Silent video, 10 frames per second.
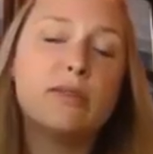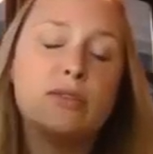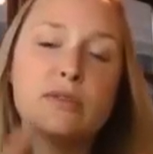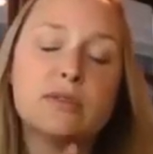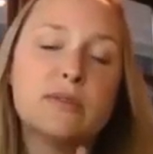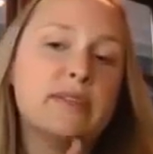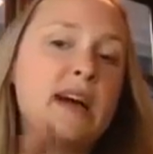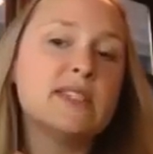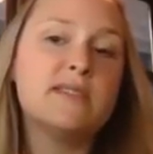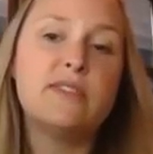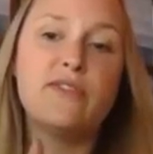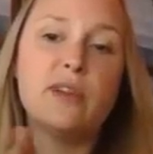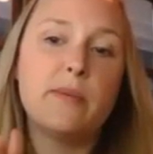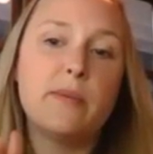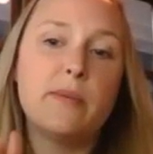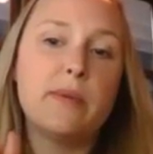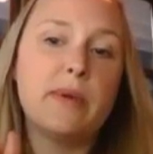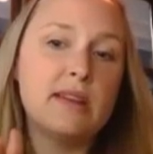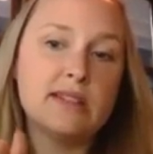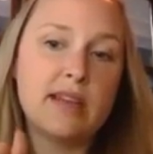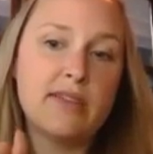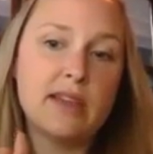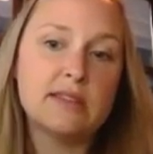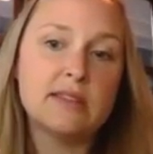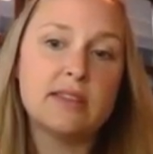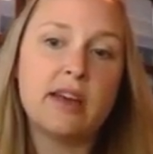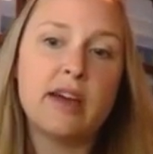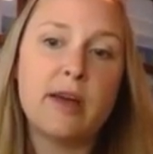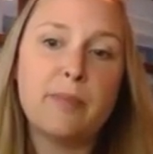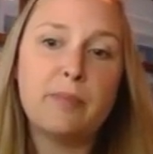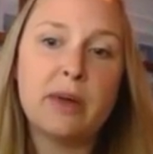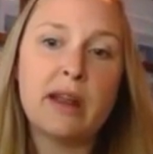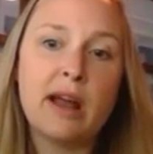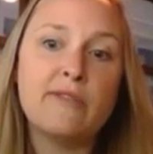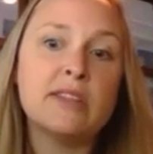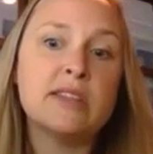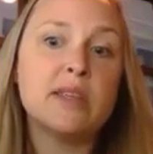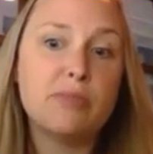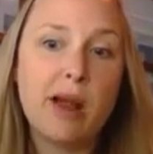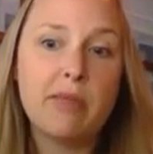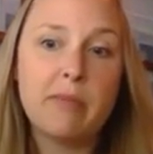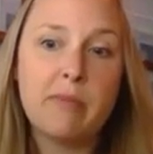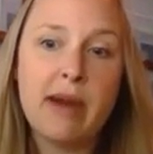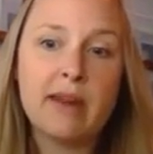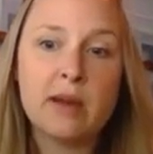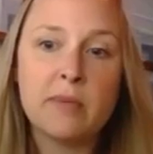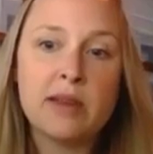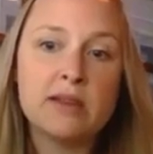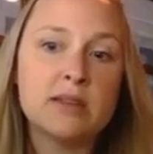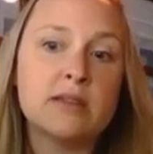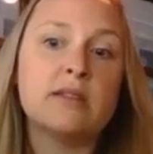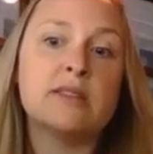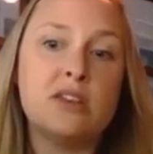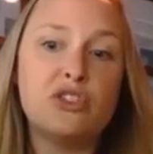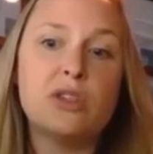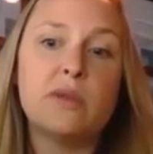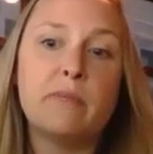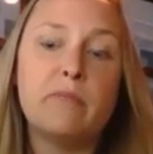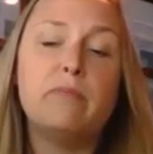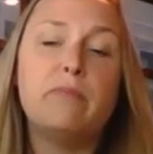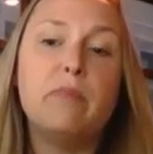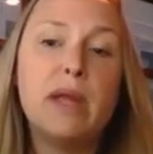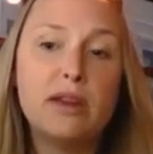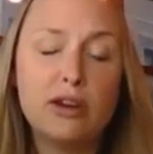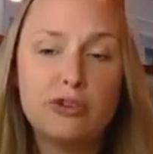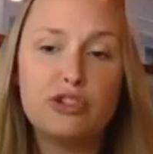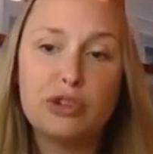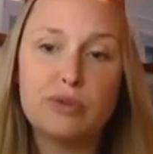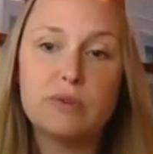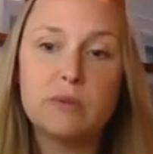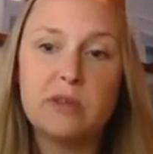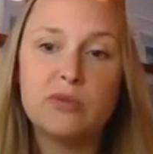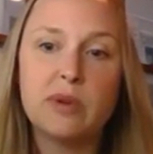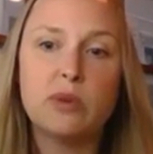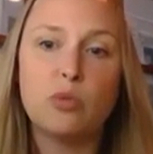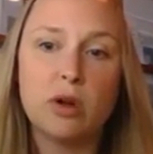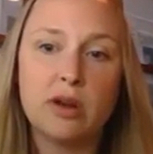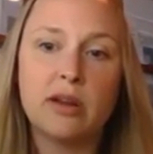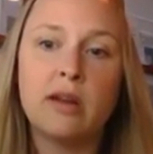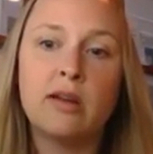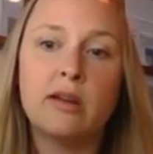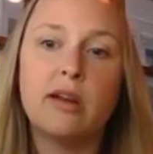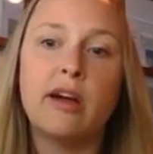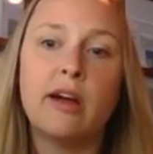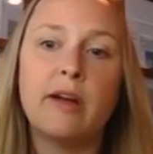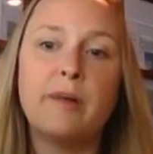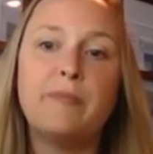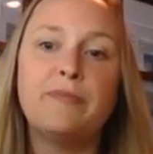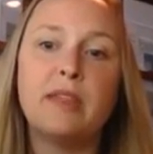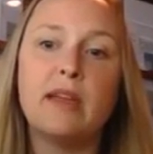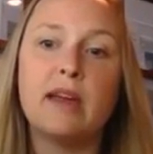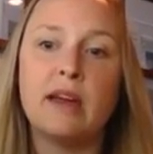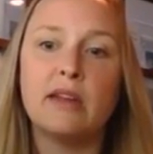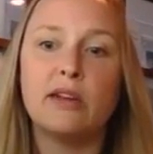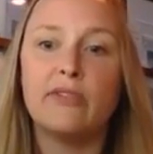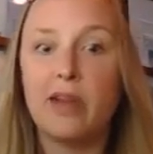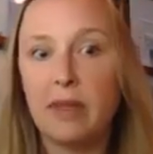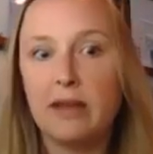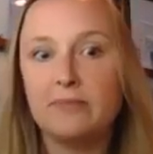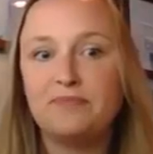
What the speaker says: There's lots of different opinions on this, but obviously problematic because it essentially made her choose between work and her family.